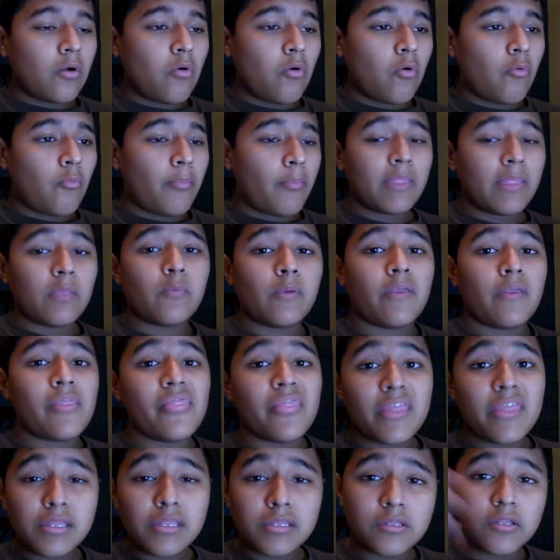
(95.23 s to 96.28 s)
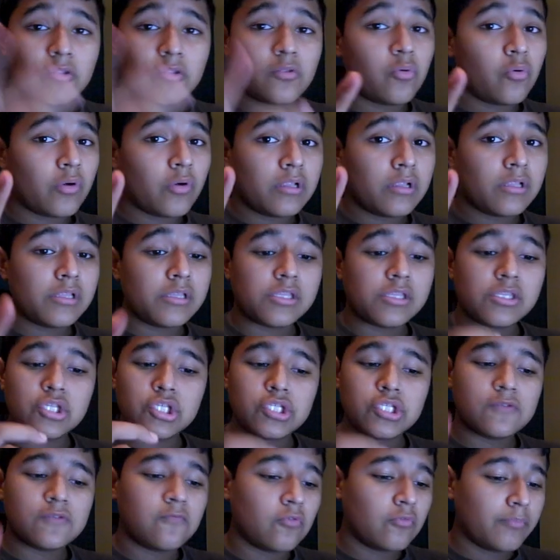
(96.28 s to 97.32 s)
Oh, by the way, this tutorial is
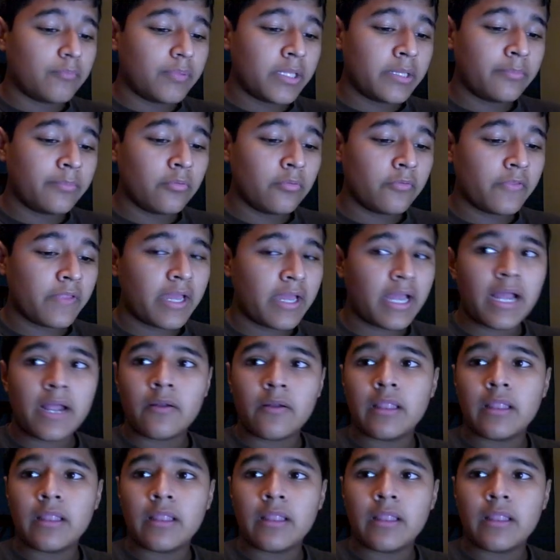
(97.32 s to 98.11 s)
just for people that